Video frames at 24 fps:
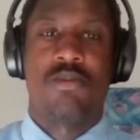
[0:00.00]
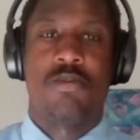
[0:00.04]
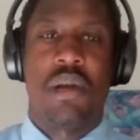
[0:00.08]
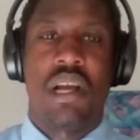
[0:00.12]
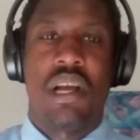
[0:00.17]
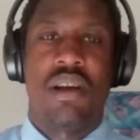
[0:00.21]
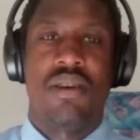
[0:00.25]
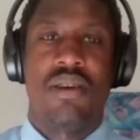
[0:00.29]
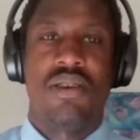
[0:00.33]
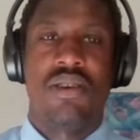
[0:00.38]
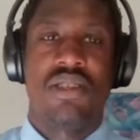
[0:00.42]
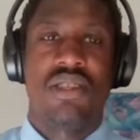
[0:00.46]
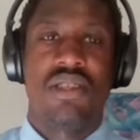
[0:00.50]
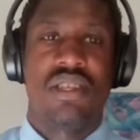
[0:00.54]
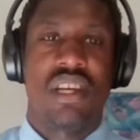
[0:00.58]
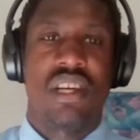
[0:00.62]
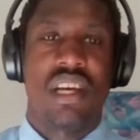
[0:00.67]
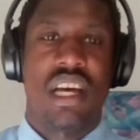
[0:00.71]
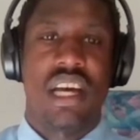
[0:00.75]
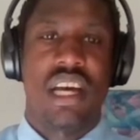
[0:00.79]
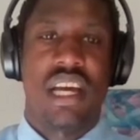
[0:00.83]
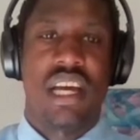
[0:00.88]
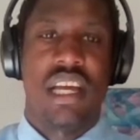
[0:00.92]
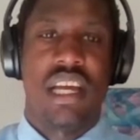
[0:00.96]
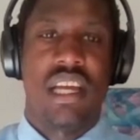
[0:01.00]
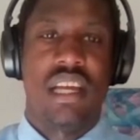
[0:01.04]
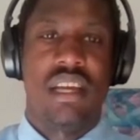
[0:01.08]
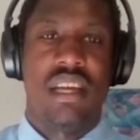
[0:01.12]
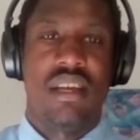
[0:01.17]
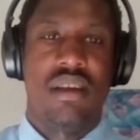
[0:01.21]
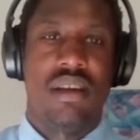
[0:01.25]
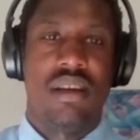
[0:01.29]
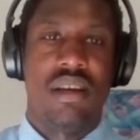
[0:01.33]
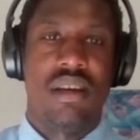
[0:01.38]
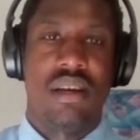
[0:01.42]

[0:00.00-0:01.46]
Barrows. I